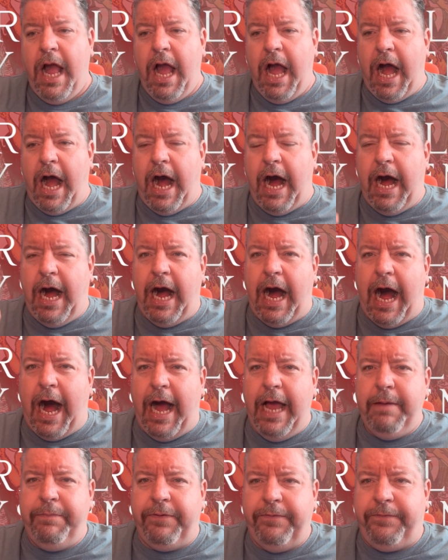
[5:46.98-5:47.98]

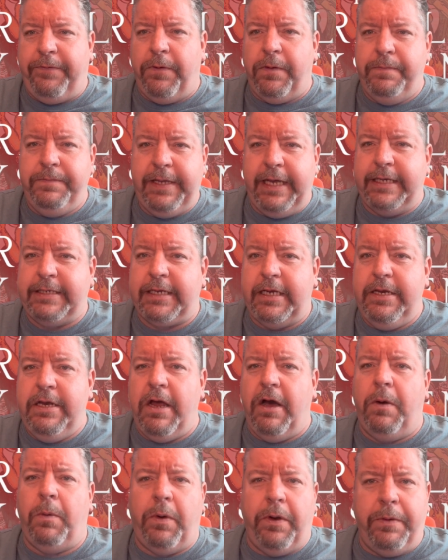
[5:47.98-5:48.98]
I performed this and
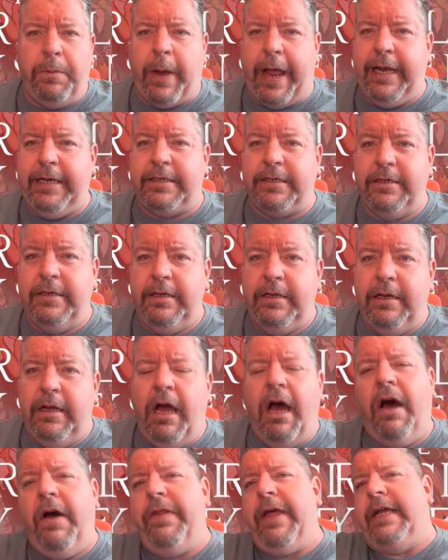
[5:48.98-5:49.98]
no one went,
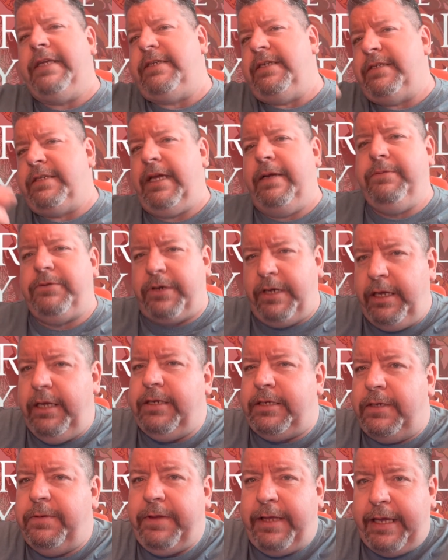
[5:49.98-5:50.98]
oh, that's the same trick you
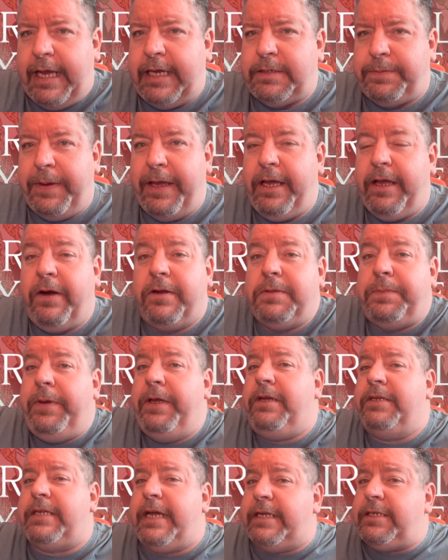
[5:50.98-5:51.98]
do with the SP cards,
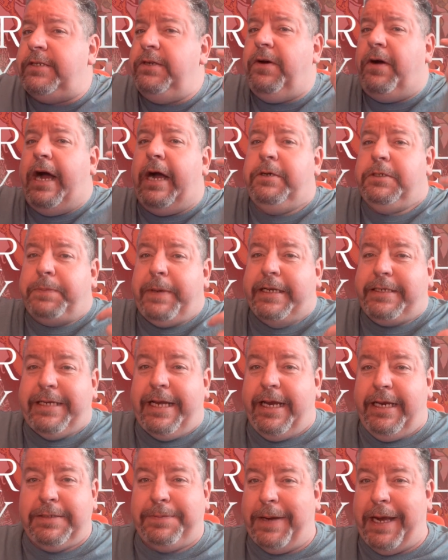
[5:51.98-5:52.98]
because that's not how
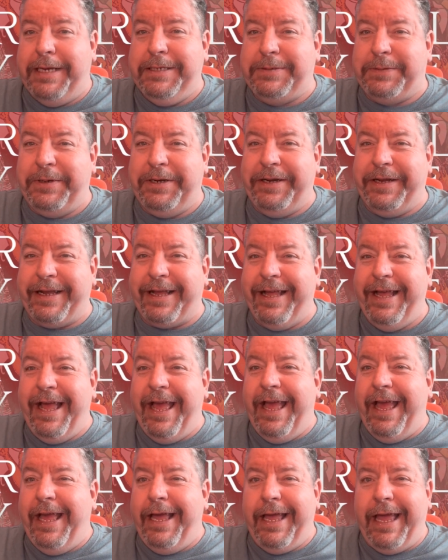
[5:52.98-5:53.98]
spectators' minds work.
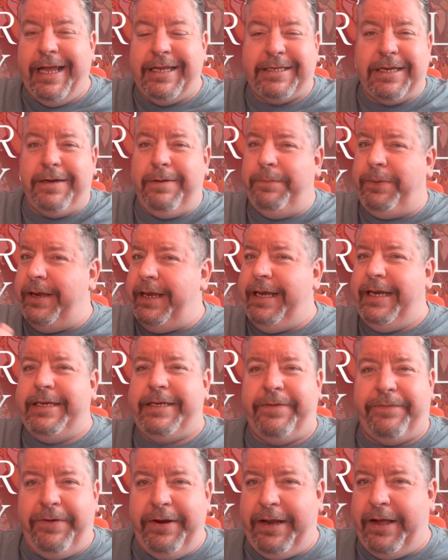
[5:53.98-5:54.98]
It's a completely
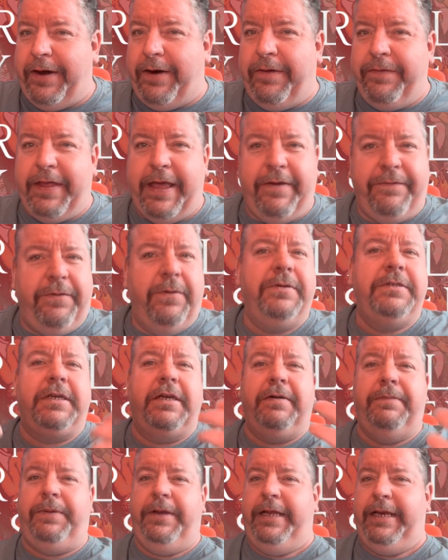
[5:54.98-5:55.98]
different card, therefore it's a
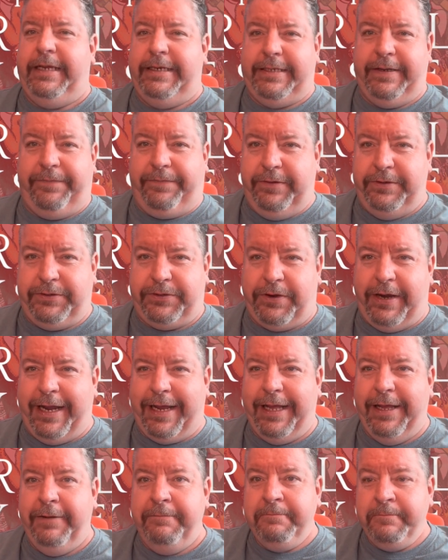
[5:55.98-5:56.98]
completely different
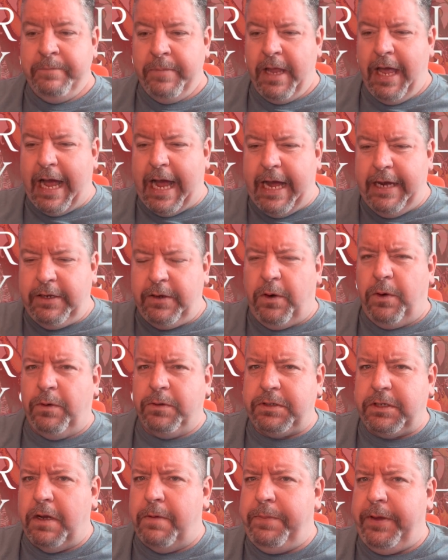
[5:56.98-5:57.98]
trick. And
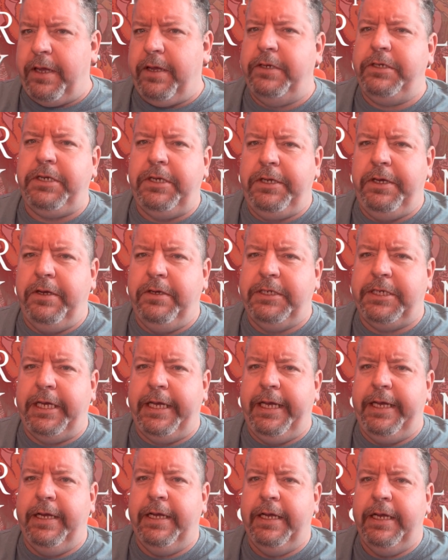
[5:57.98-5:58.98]
also, because you're
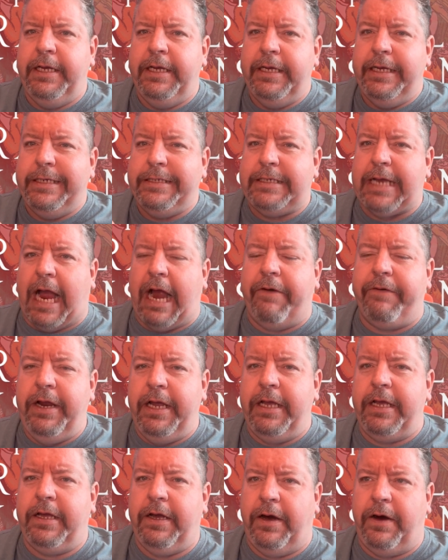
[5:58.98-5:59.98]
using tarot
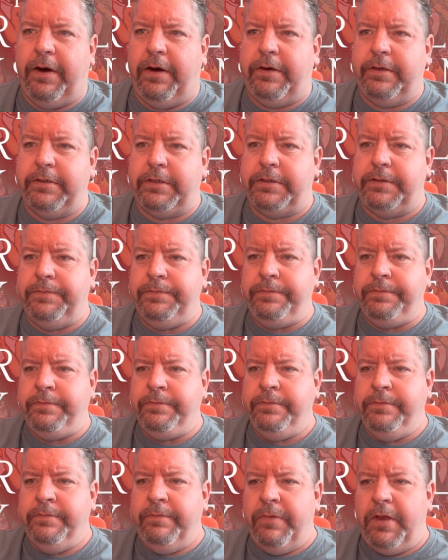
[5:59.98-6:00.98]
cards,
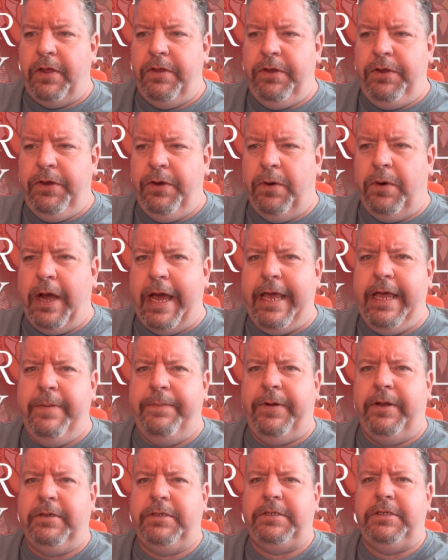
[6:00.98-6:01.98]
you're
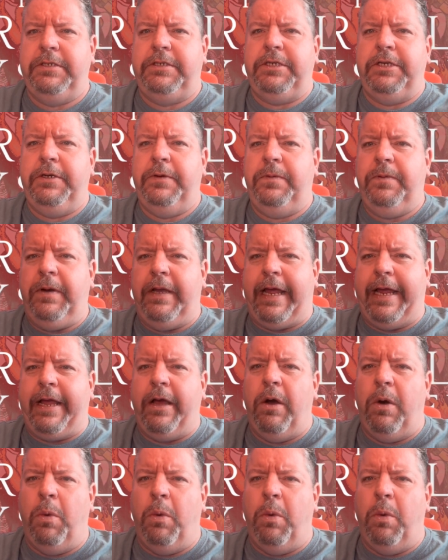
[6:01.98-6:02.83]
able to do like a